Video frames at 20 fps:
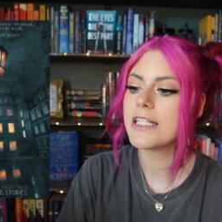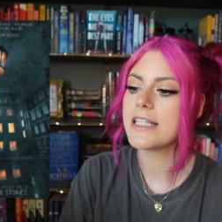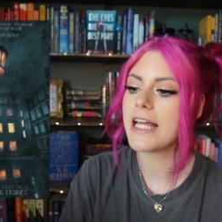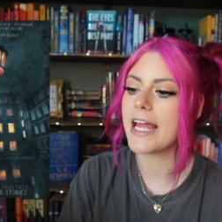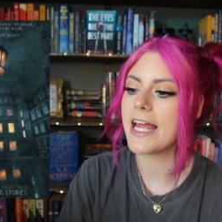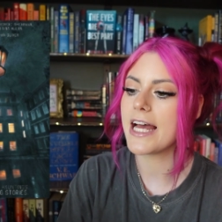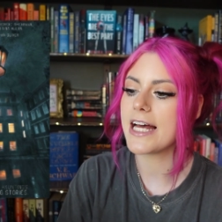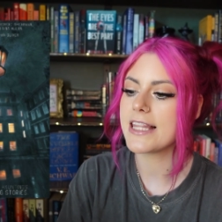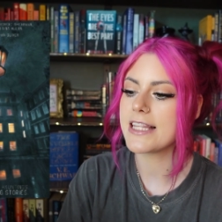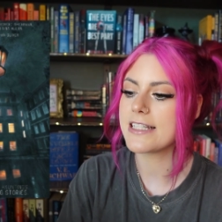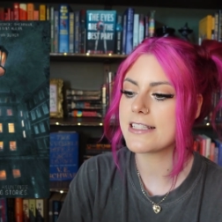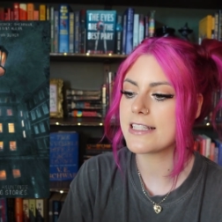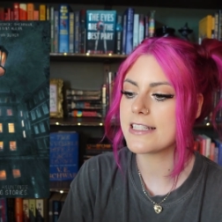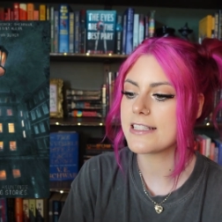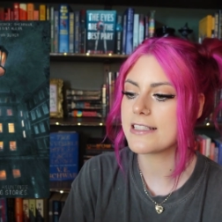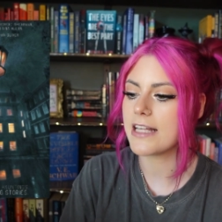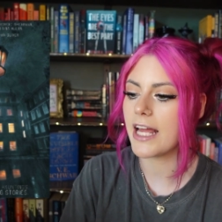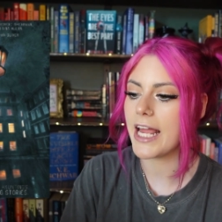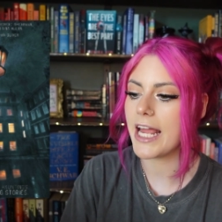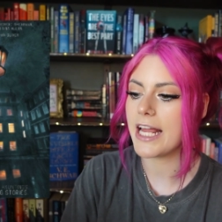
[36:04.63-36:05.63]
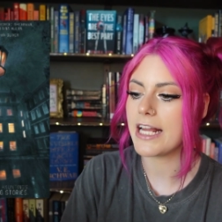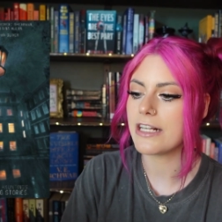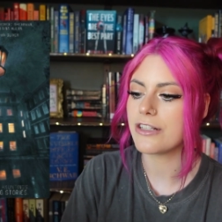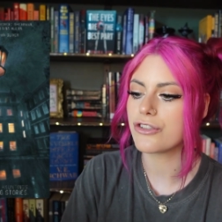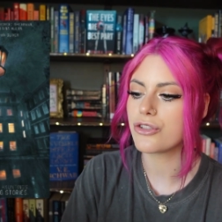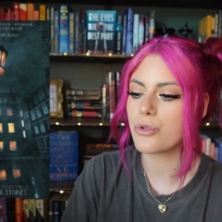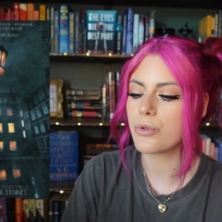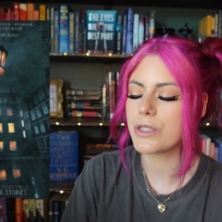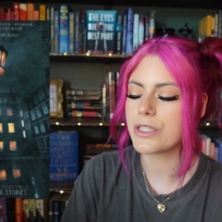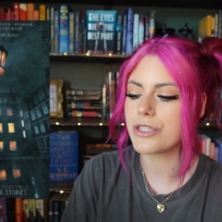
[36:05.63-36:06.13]
And this is a
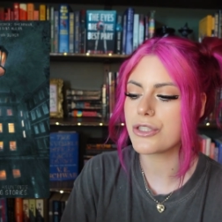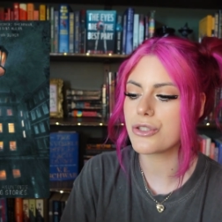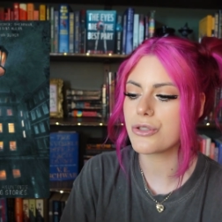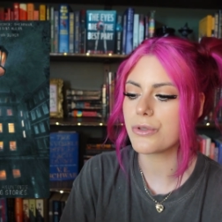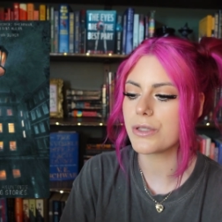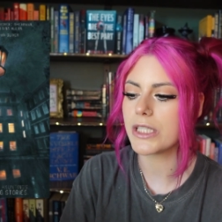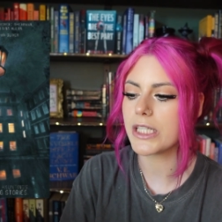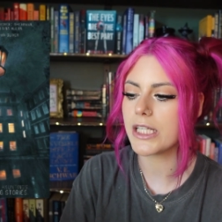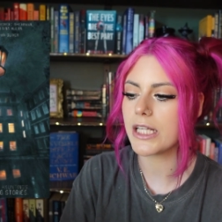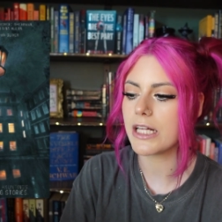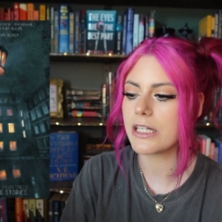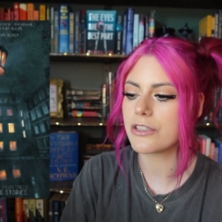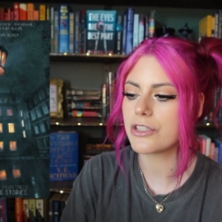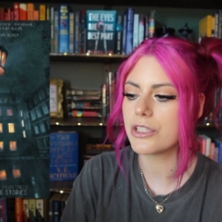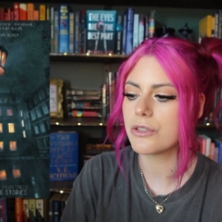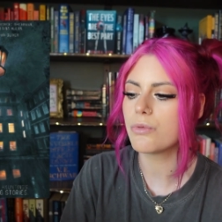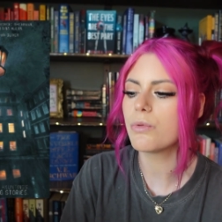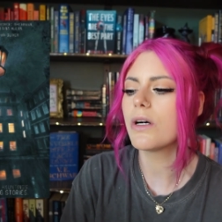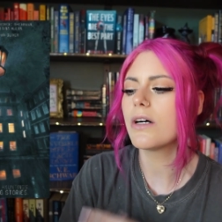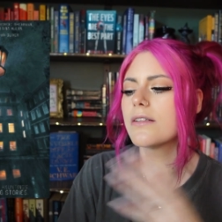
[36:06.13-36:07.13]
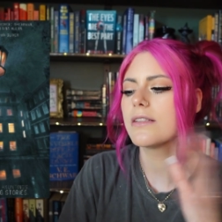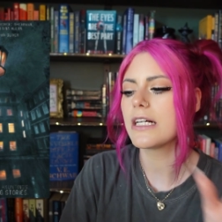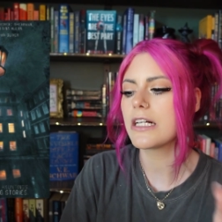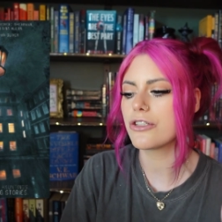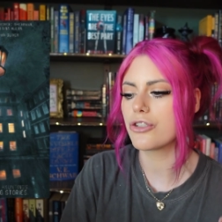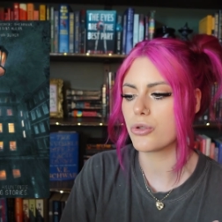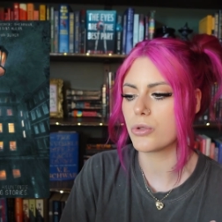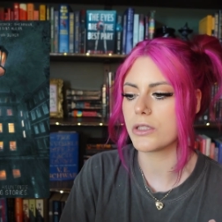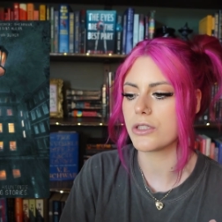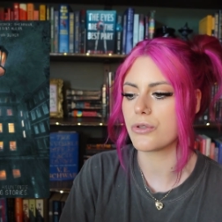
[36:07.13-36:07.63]
short story collection. Well, not a
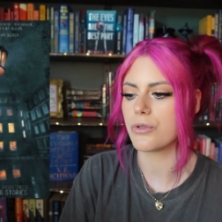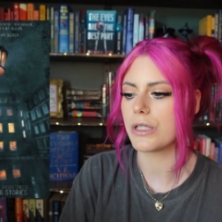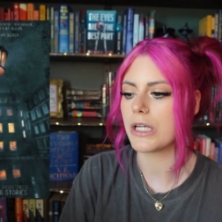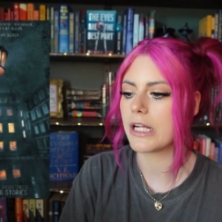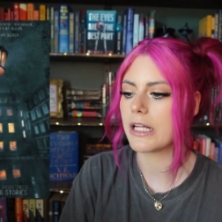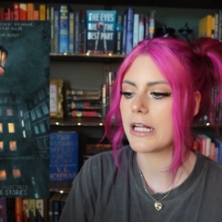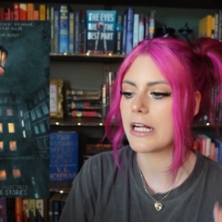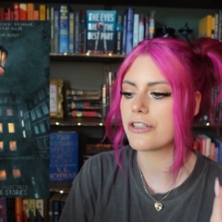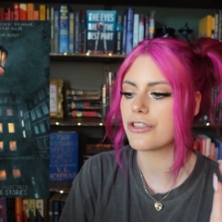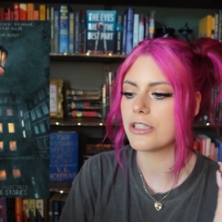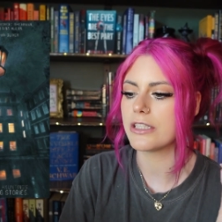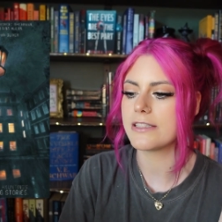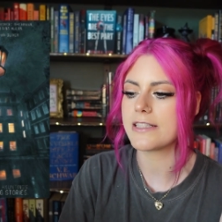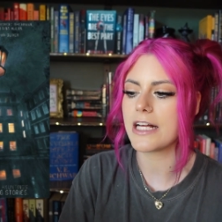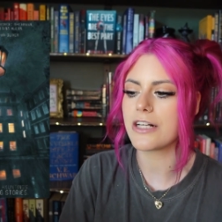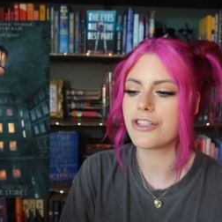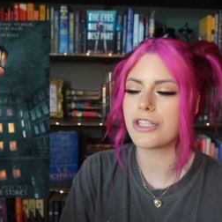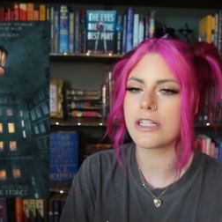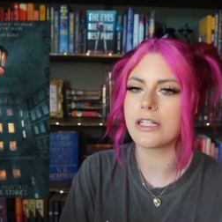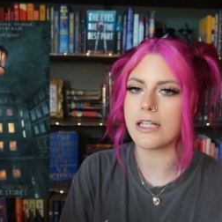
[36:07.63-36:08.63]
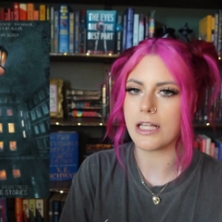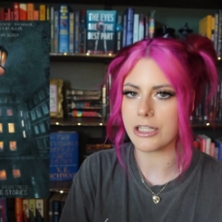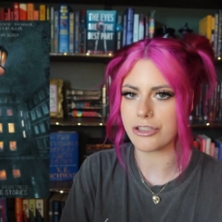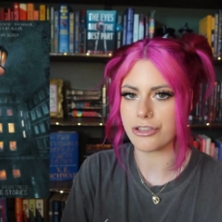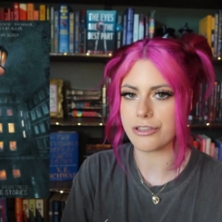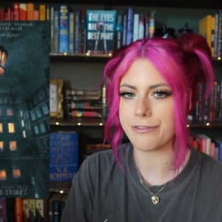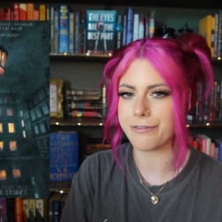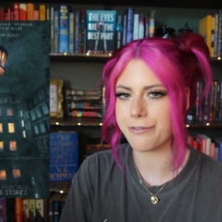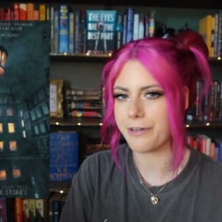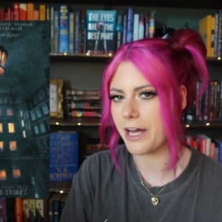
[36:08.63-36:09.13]
short story collection. It's actually a
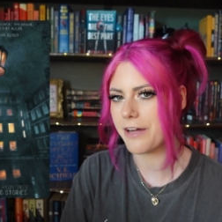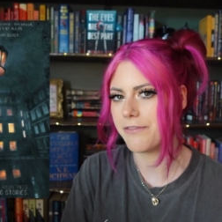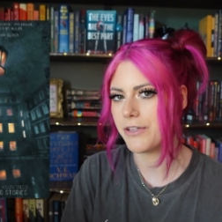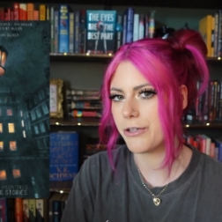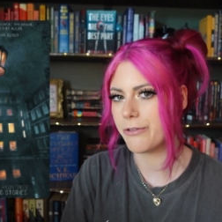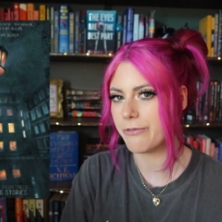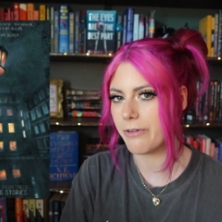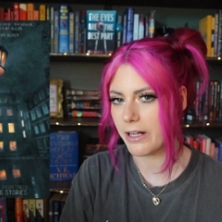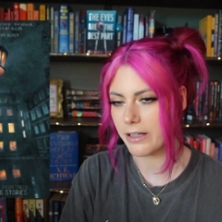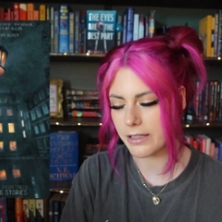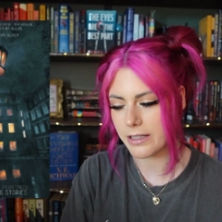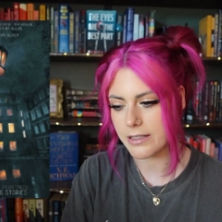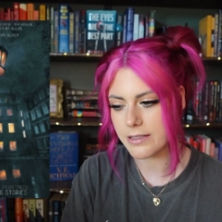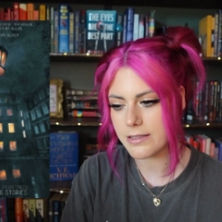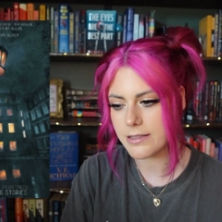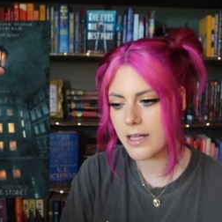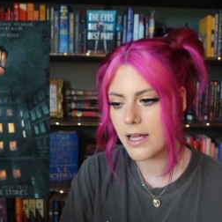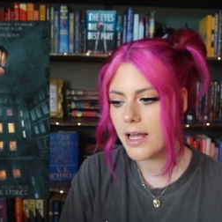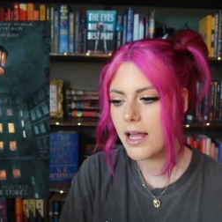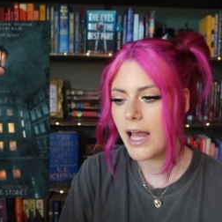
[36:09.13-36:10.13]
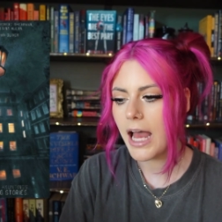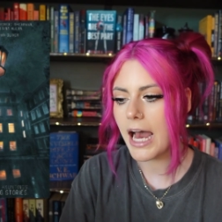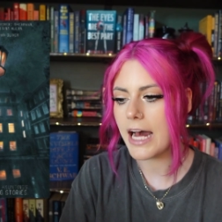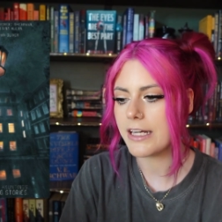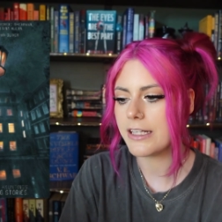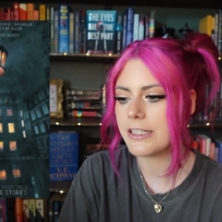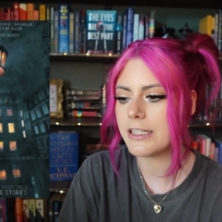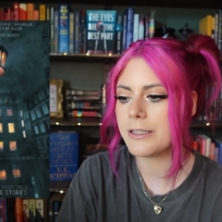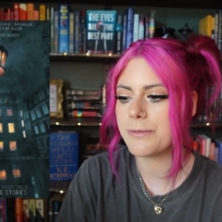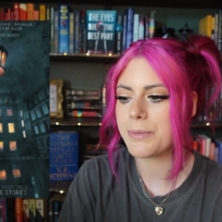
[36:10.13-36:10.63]
collection of 5 novellas
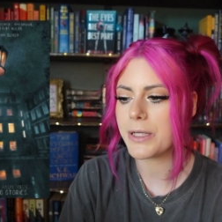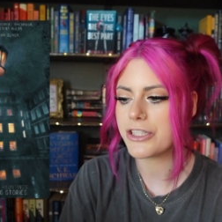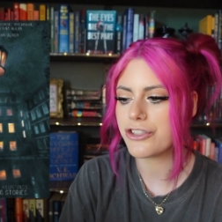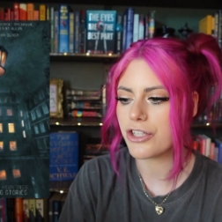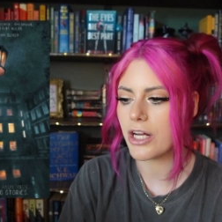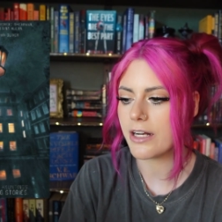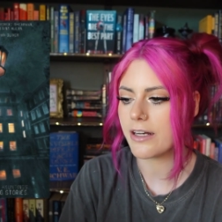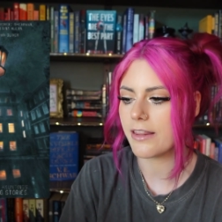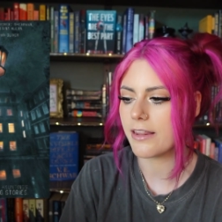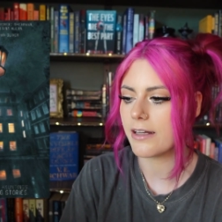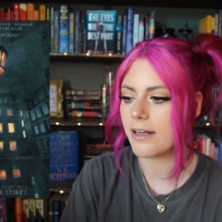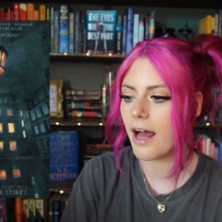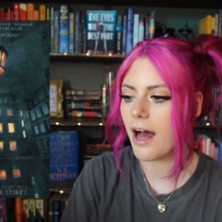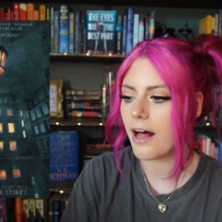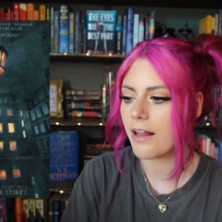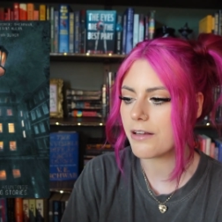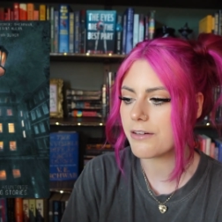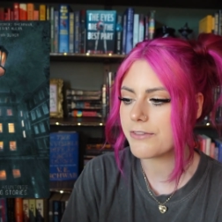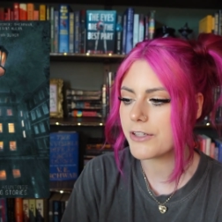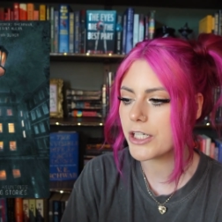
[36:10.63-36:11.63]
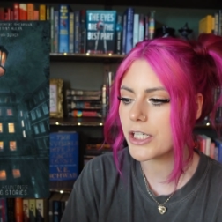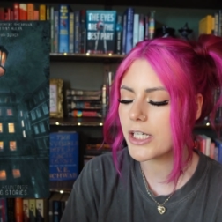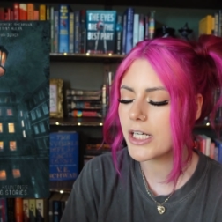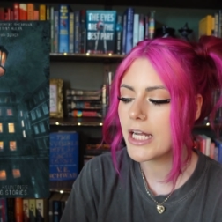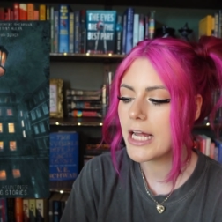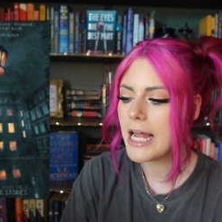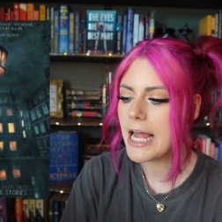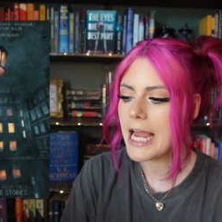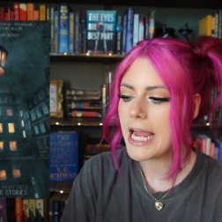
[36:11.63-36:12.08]
edited by Jonathan Oliver.